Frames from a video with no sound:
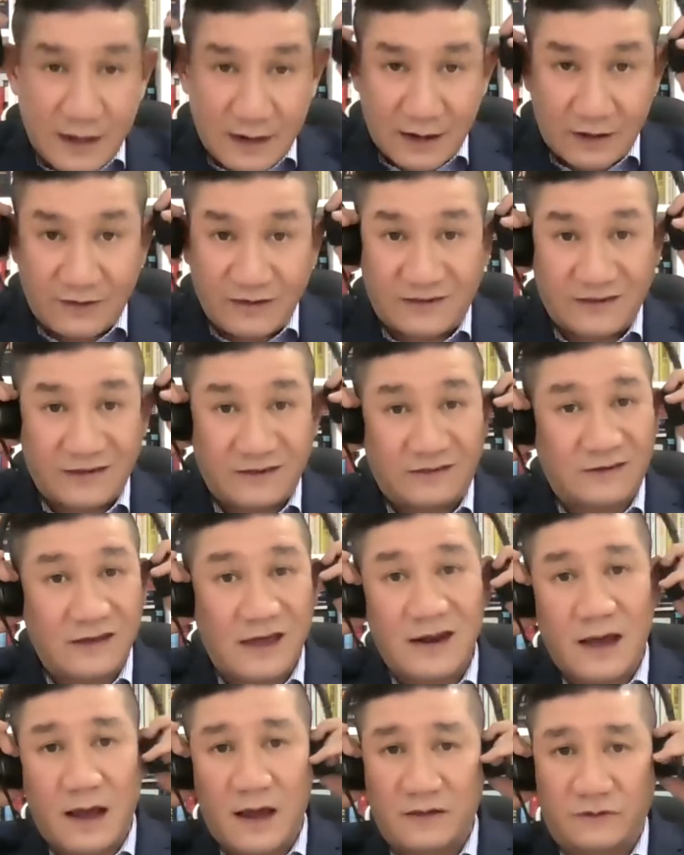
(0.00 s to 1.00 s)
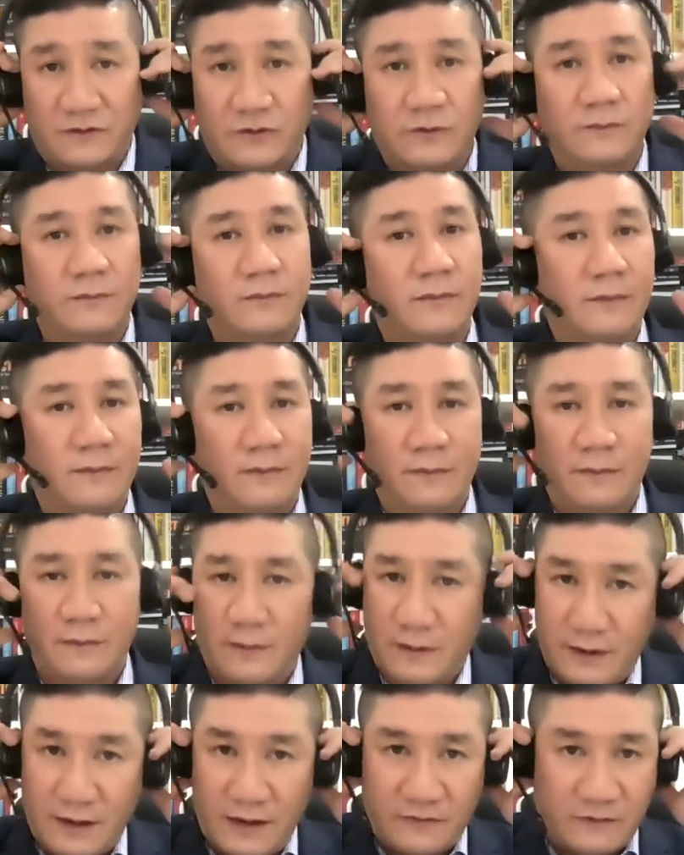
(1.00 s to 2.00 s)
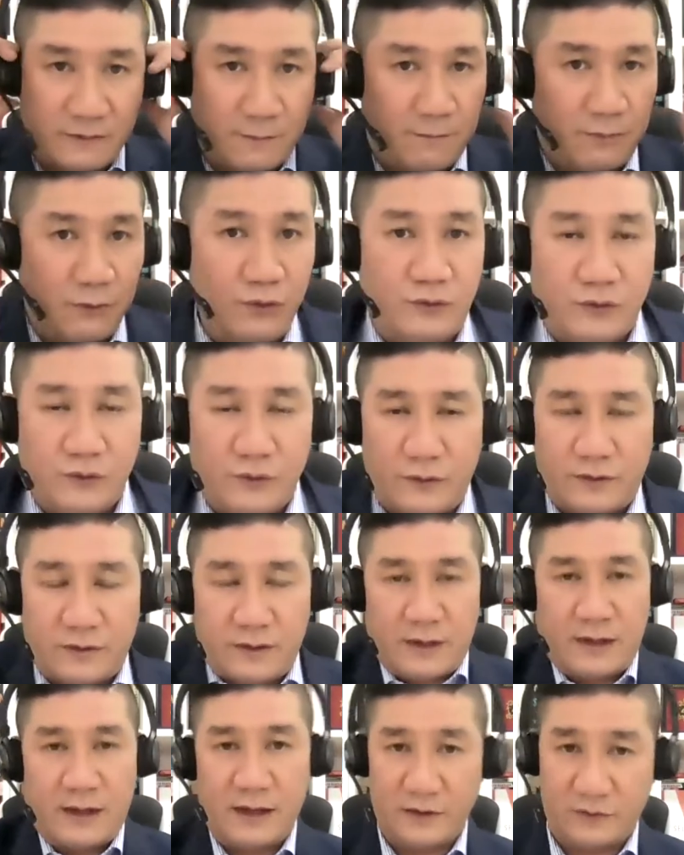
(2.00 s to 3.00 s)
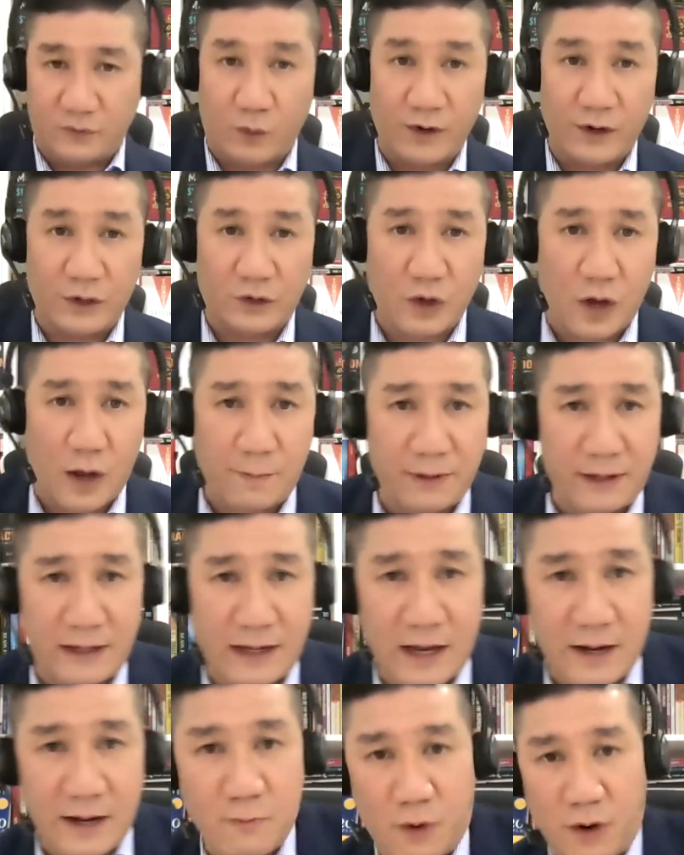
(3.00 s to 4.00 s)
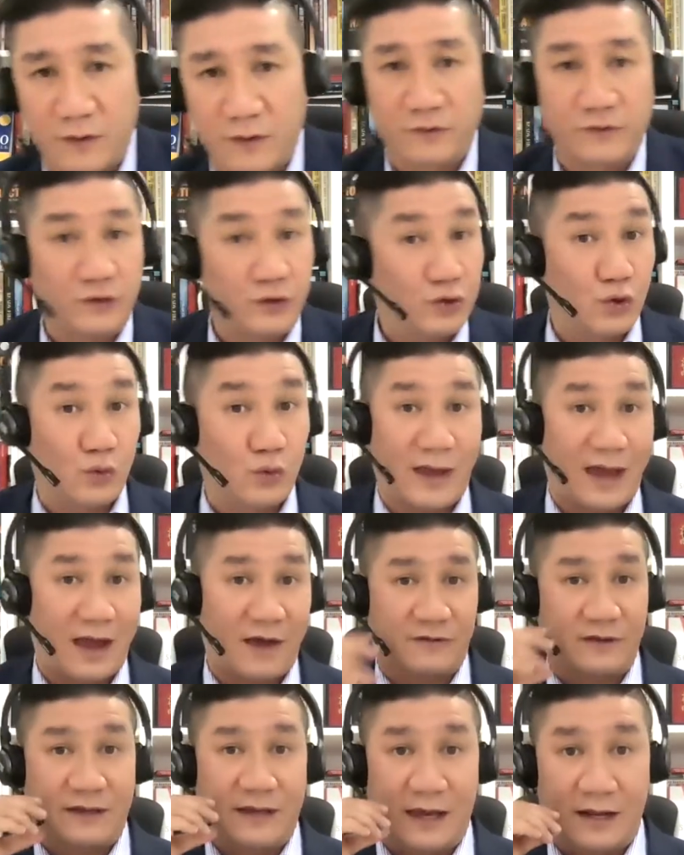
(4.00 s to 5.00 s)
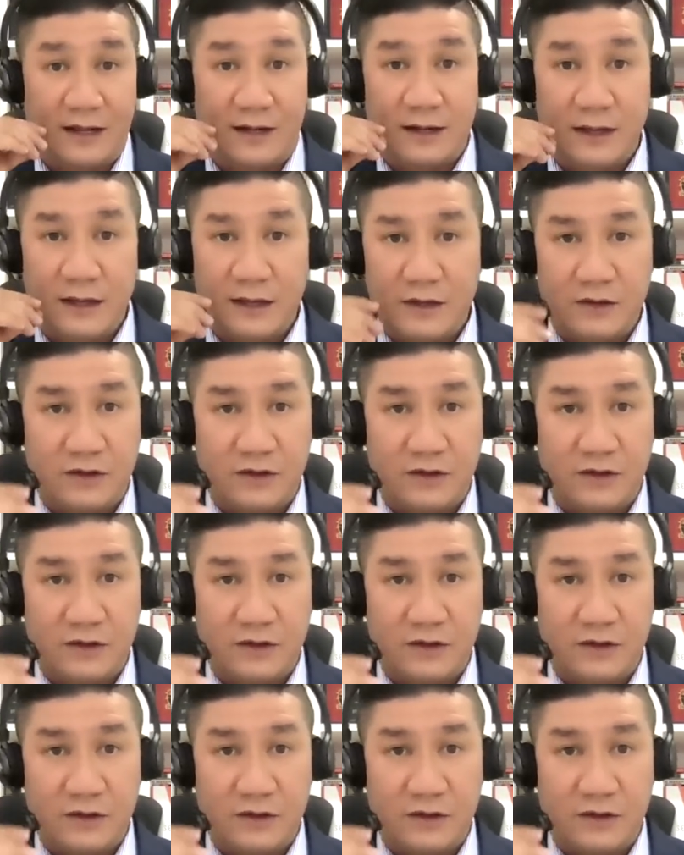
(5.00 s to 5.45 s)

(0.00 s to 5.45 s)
Now this is a Sennheiser. It's a Bluetooth. It's one of the top of the line models. You don't have to get it.